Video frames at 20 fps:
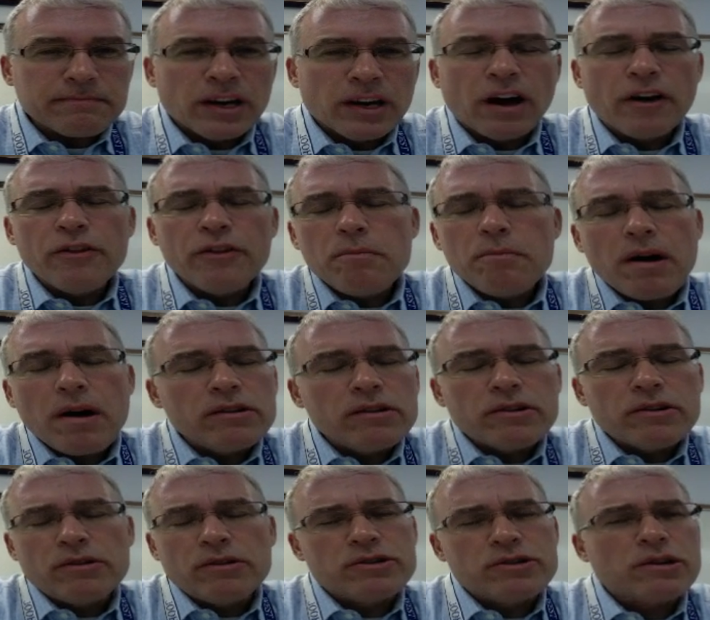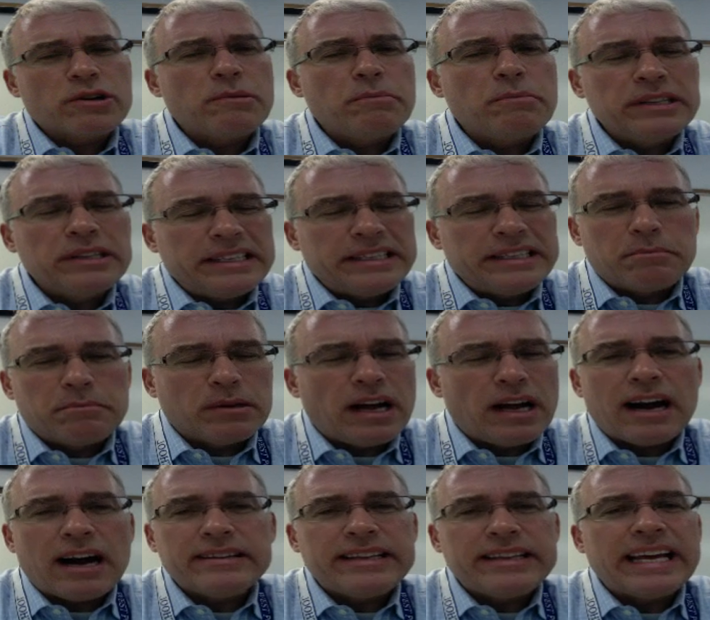Other molecules are completely
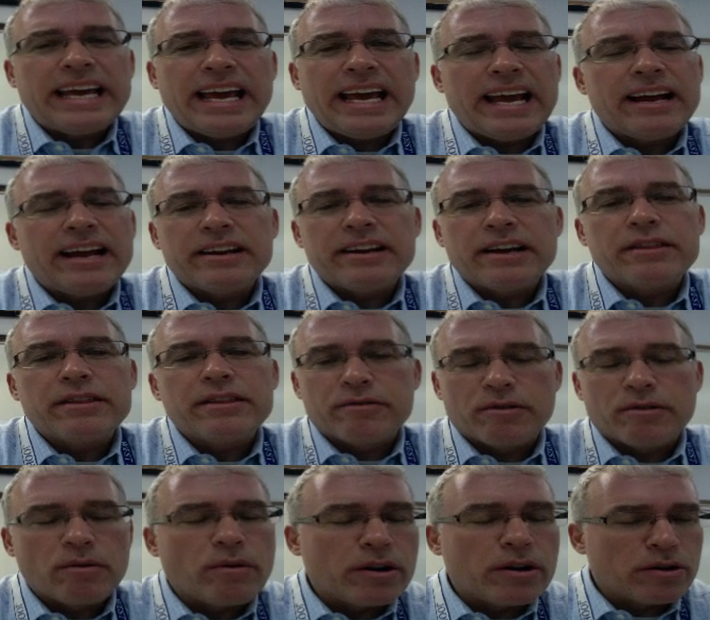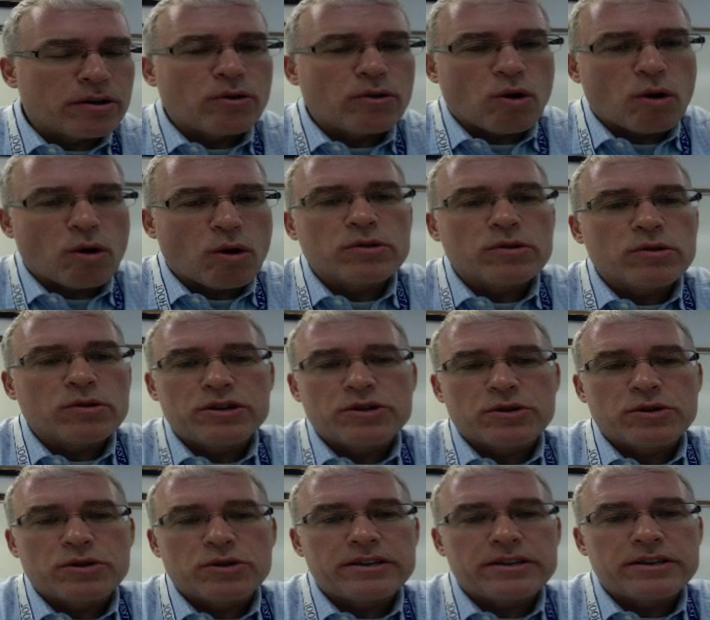blocked. They can't get through under normal
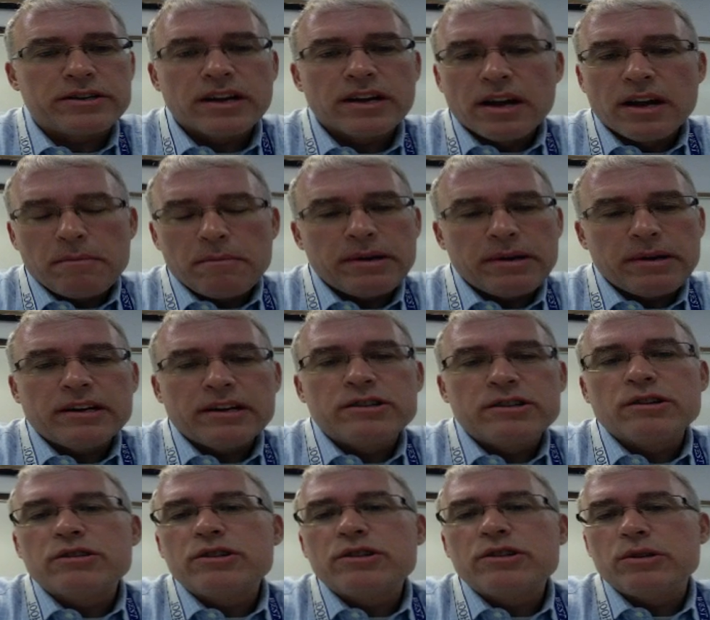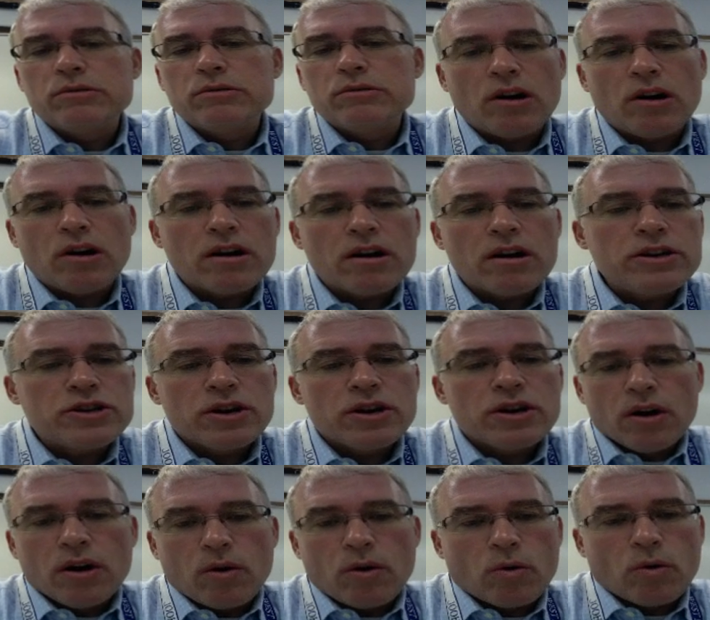situations because they're too large
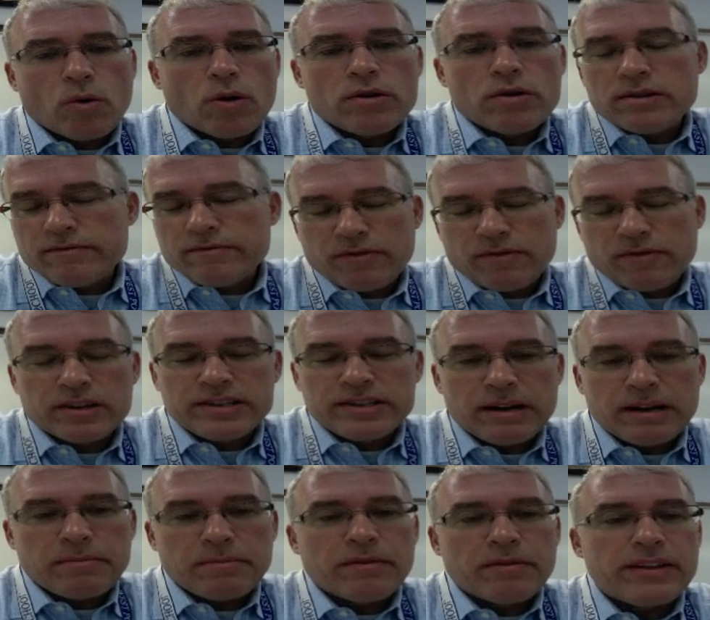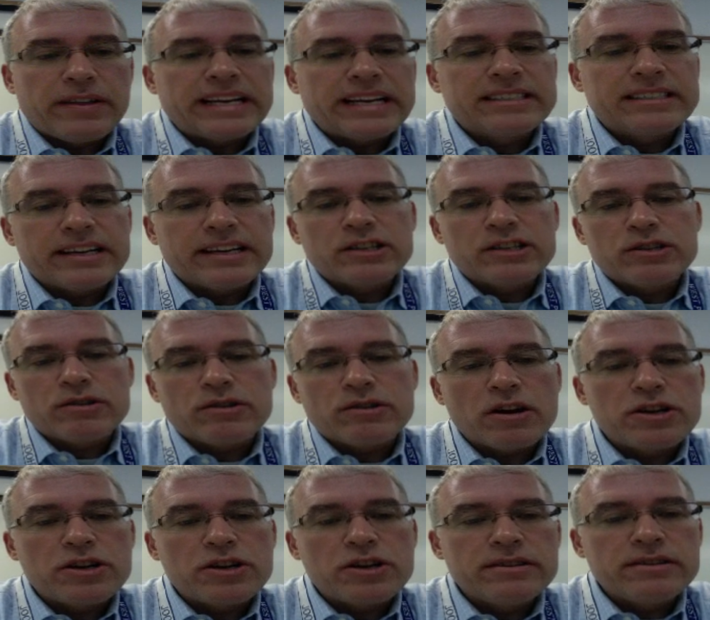or, for example, things like
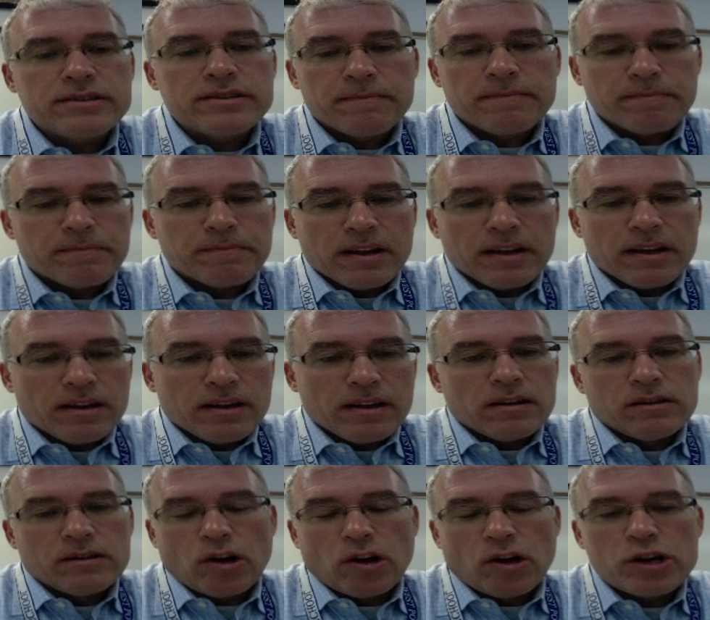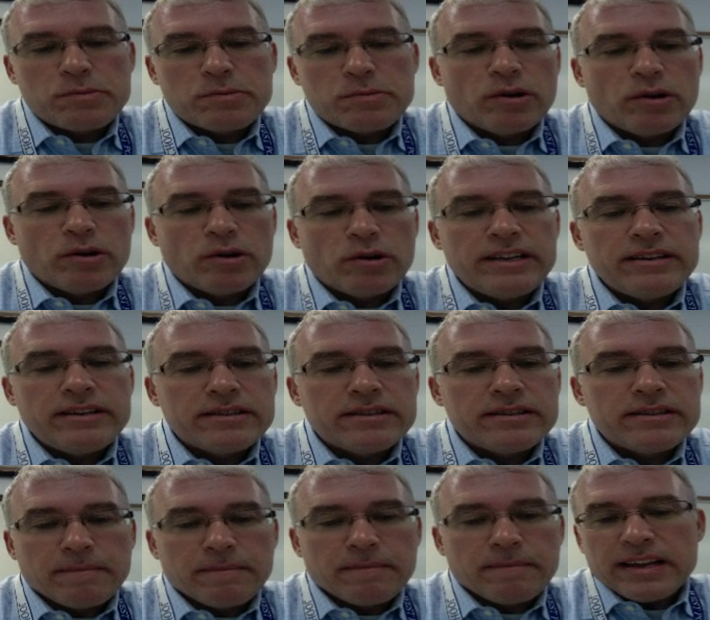starches, large
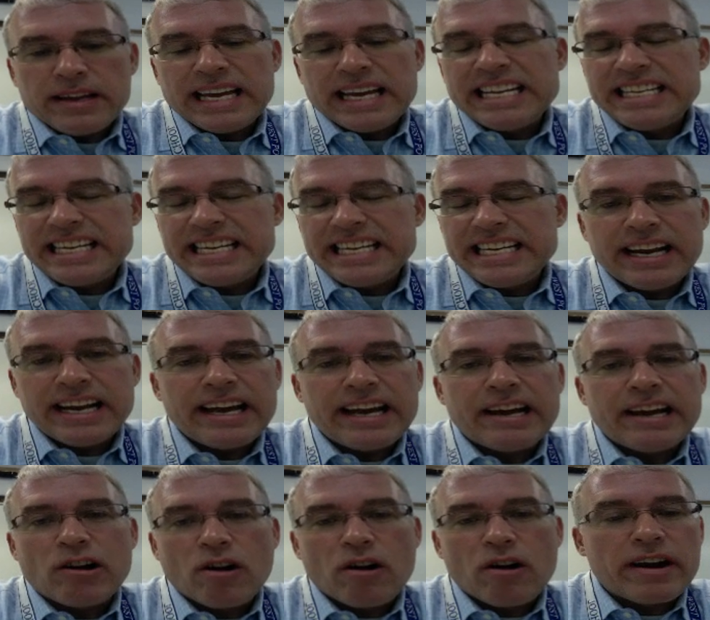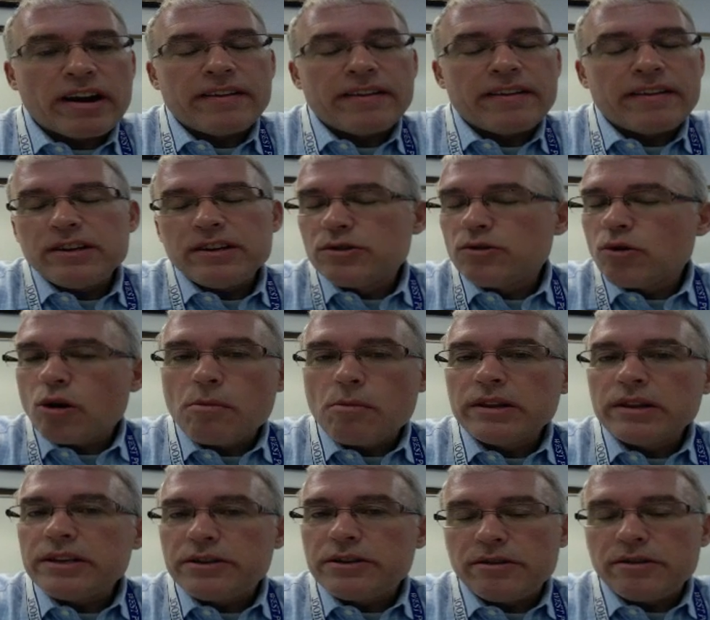proteins, and DNA and RNA. These
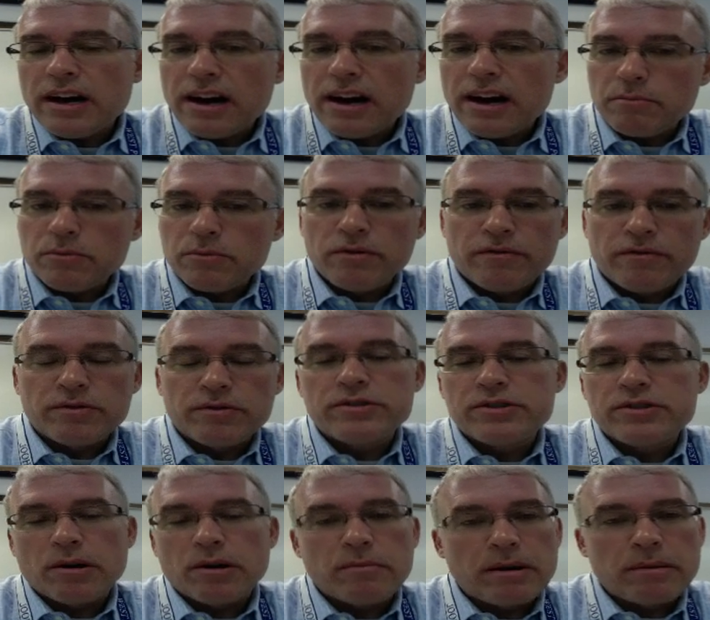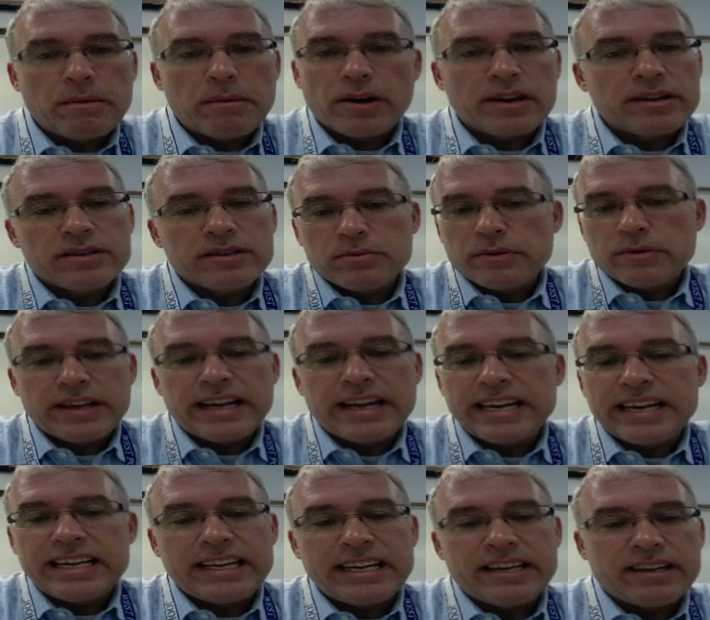normally do not move through cell membranes with
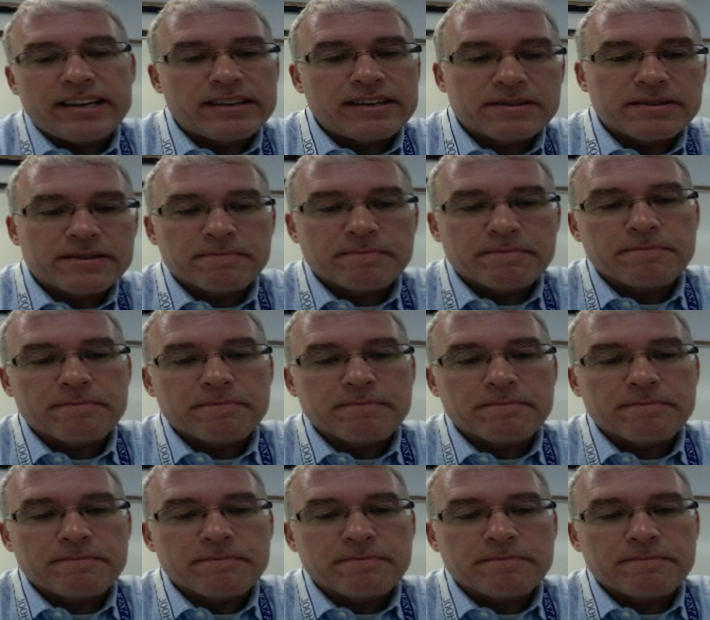any ease.